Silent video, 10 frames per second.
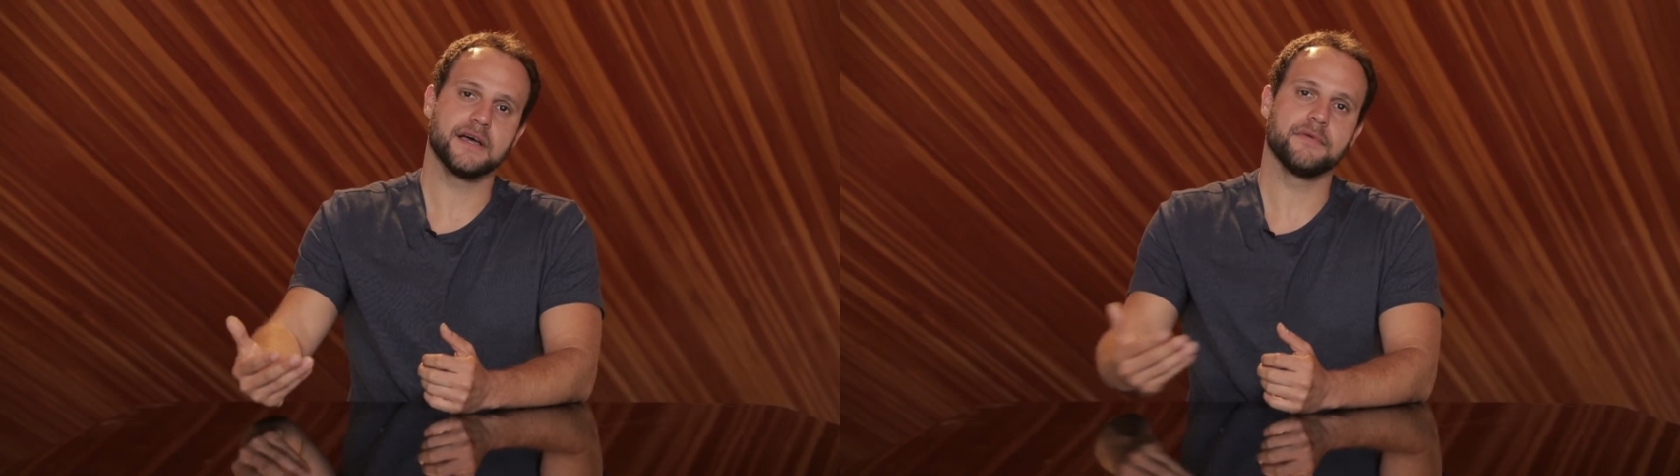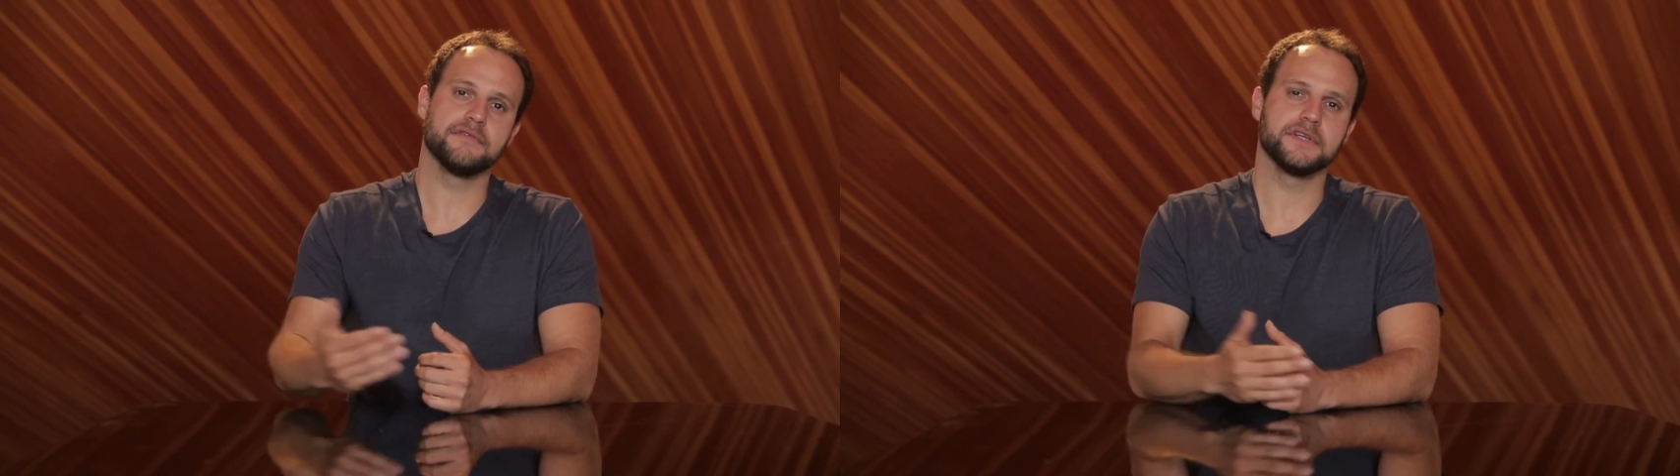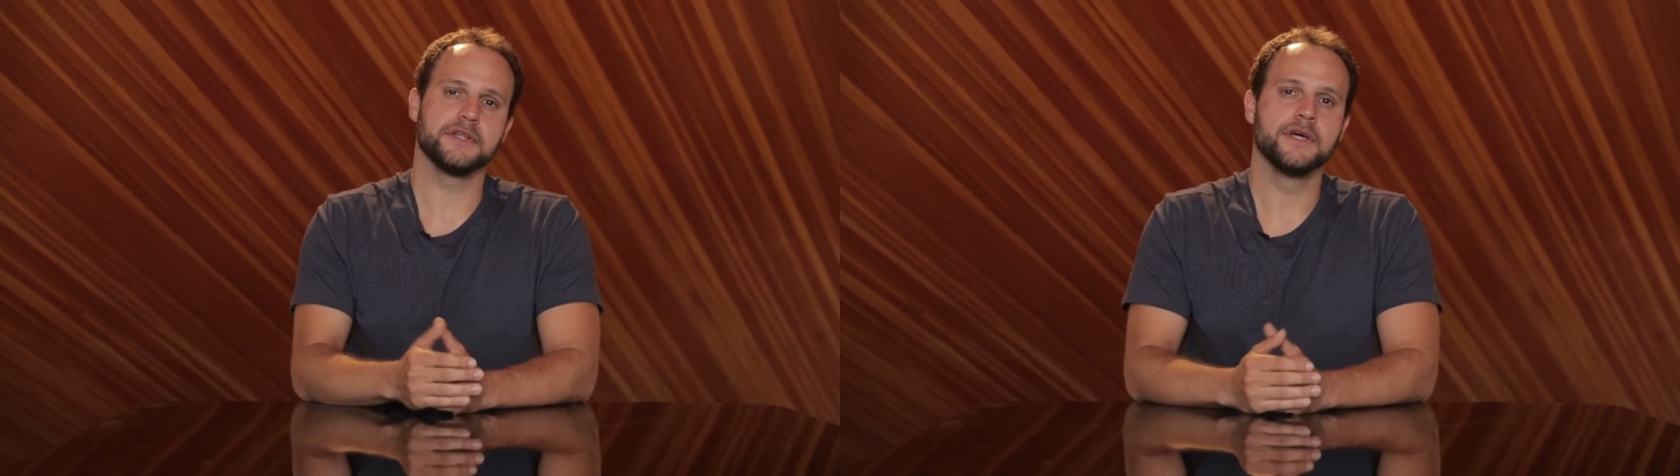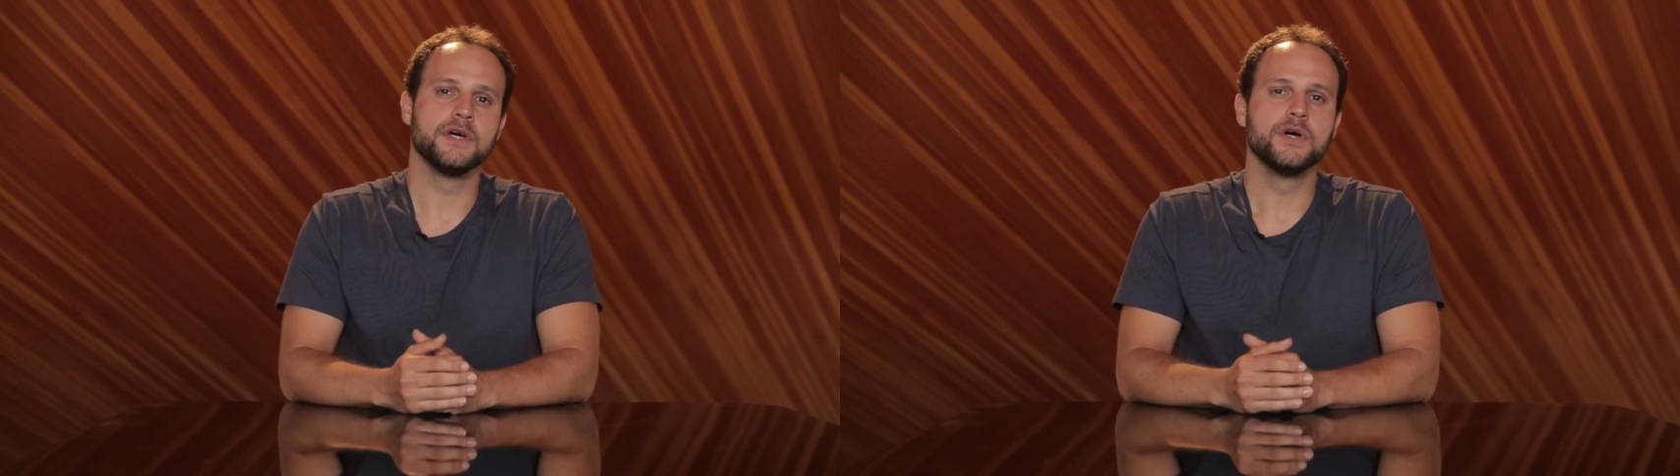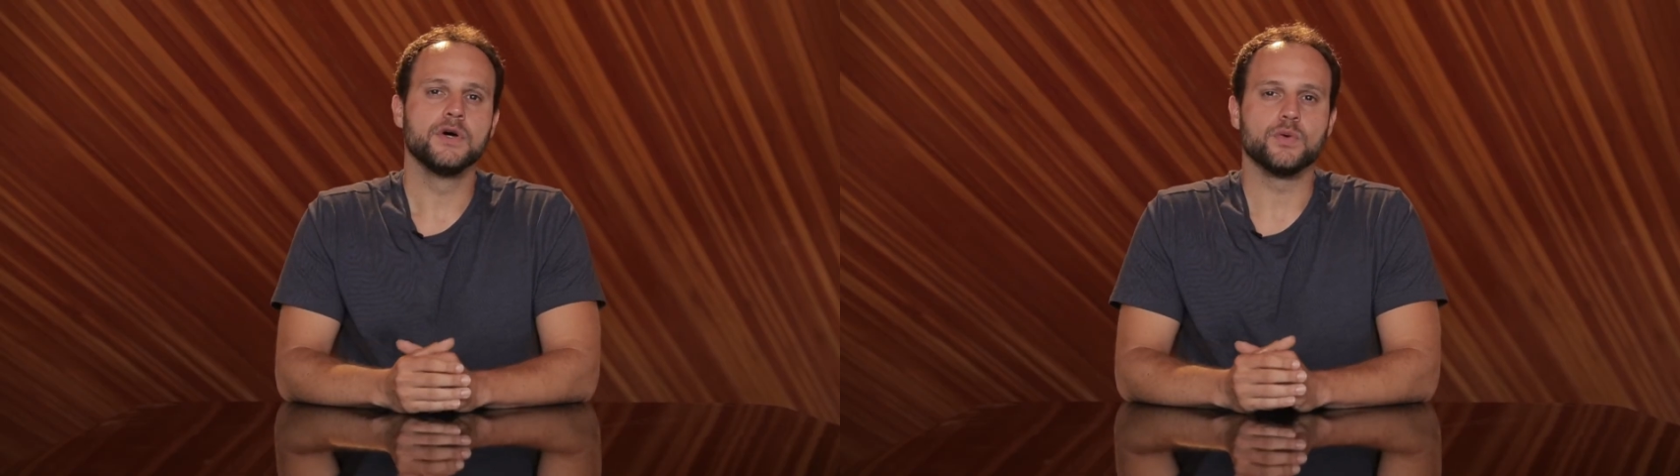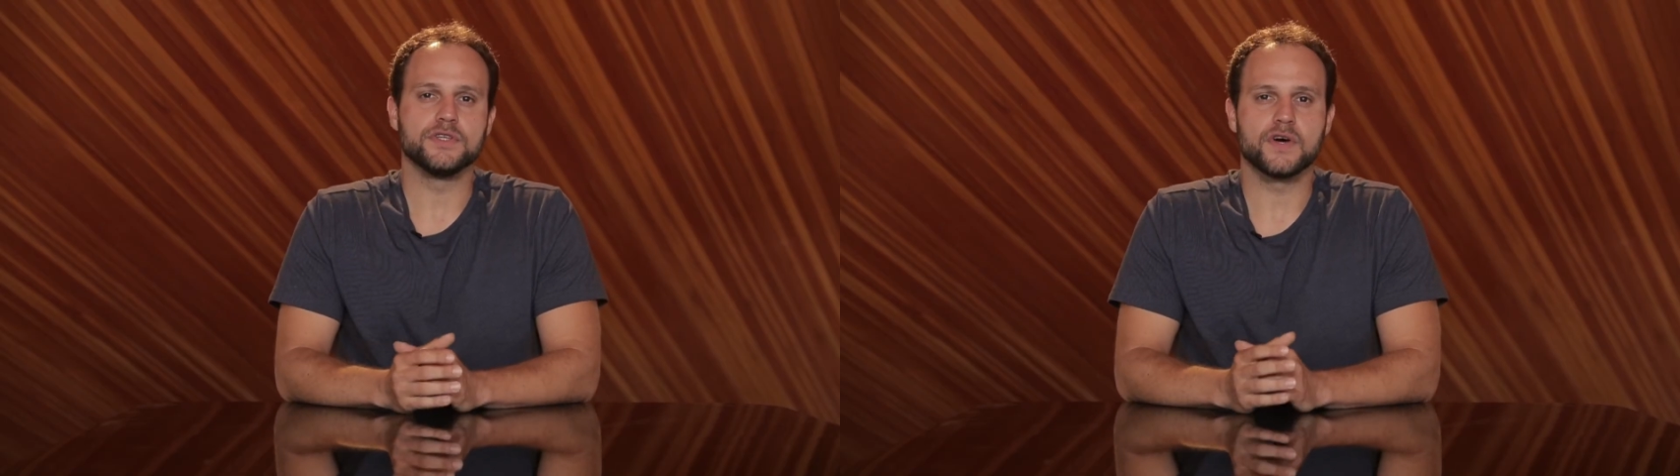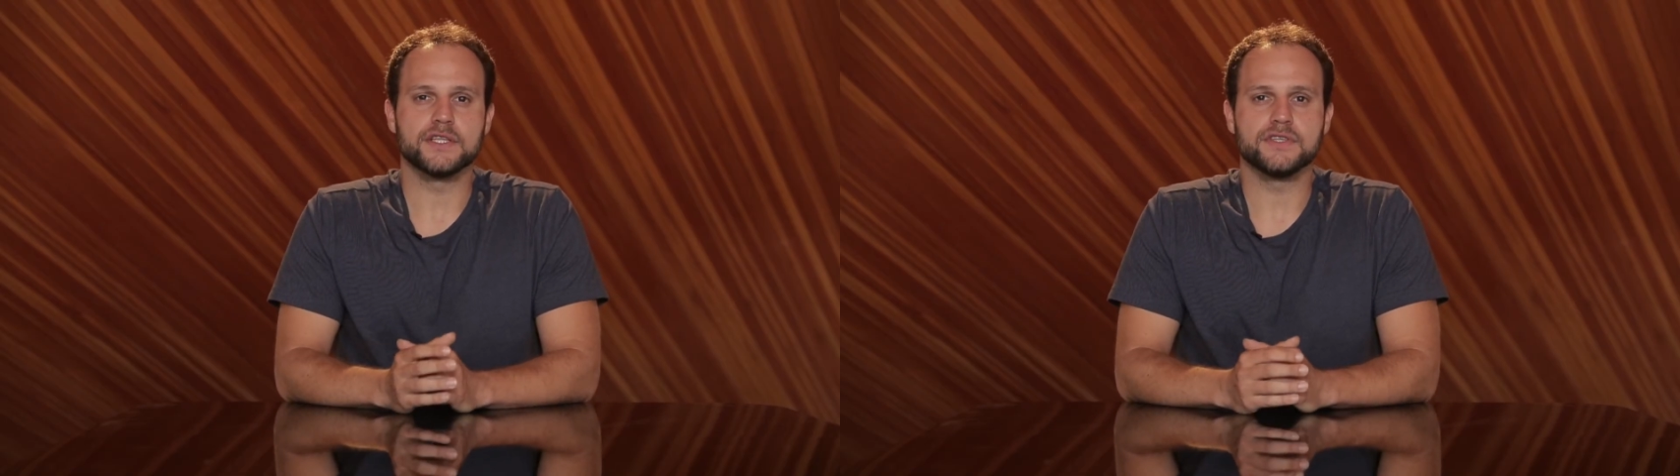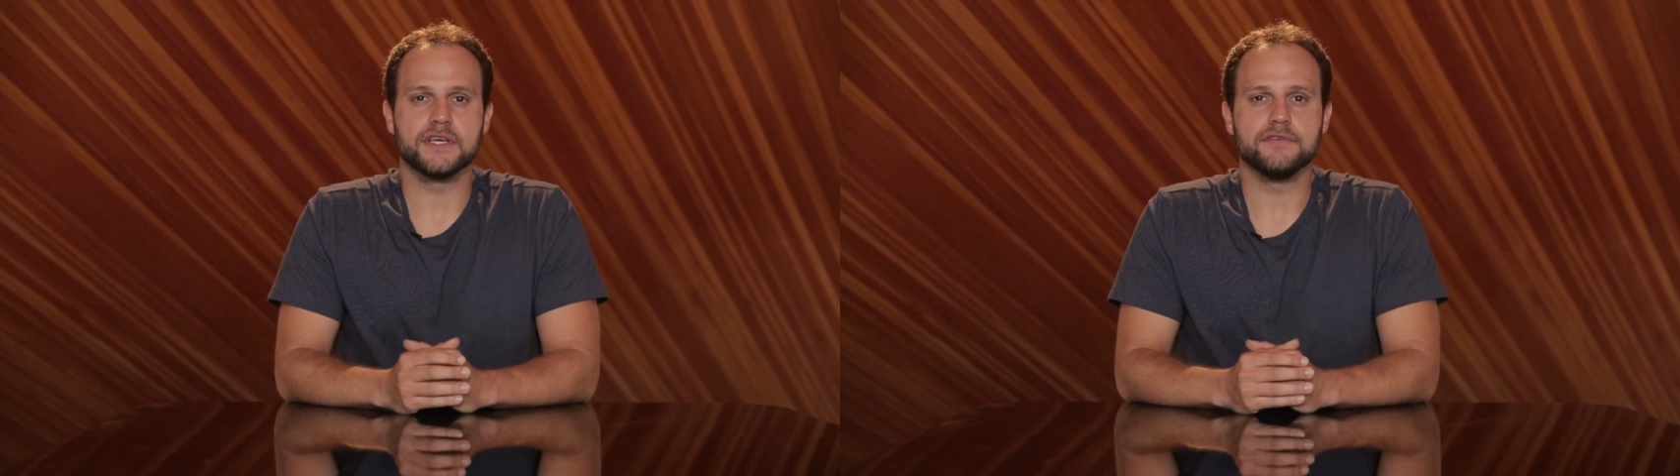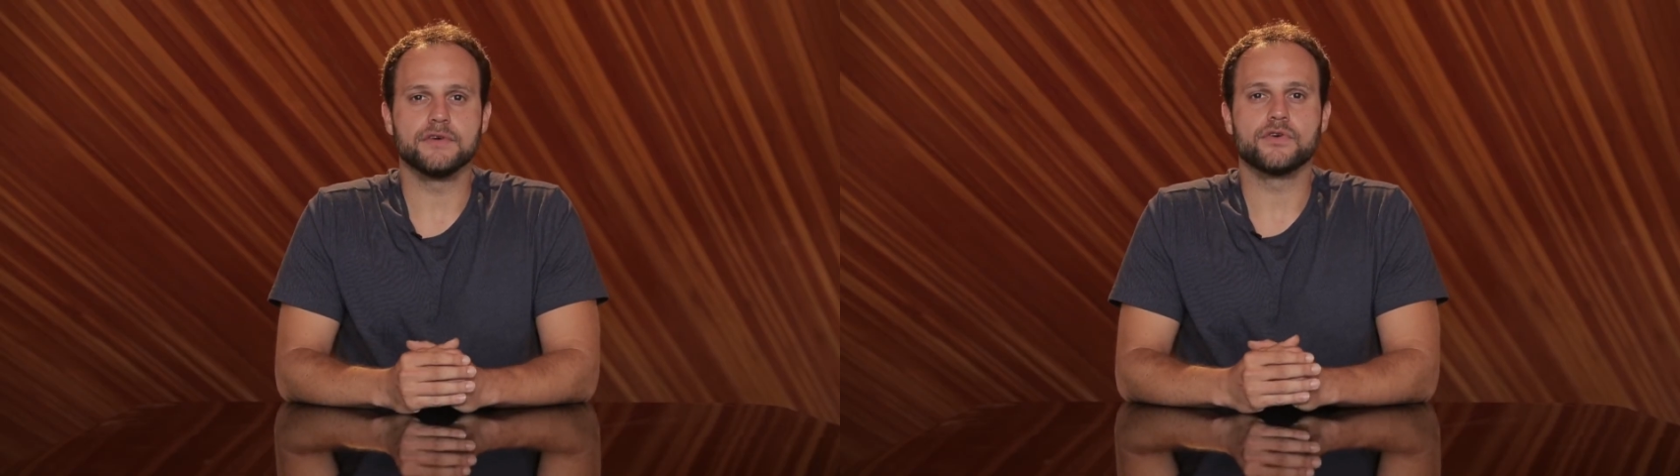step of it, we try to give you